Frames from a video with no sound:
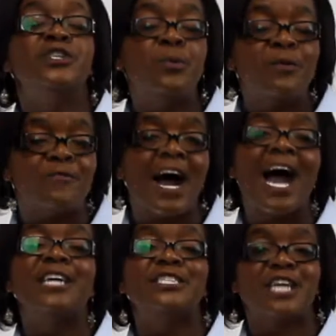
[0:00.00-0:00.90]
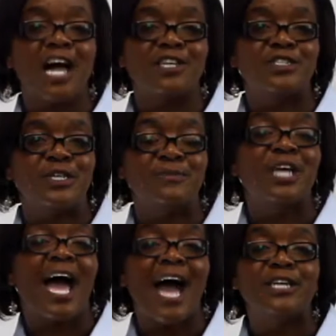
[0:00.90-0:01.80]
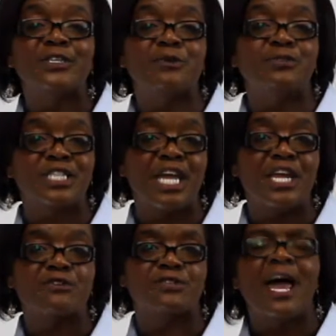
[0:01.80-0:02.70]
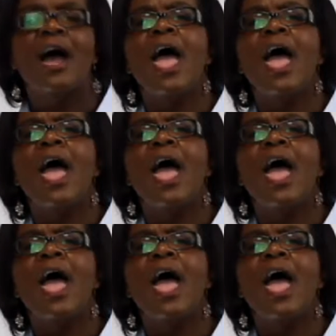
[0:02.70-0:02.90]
to provide scholarships to high school seniors.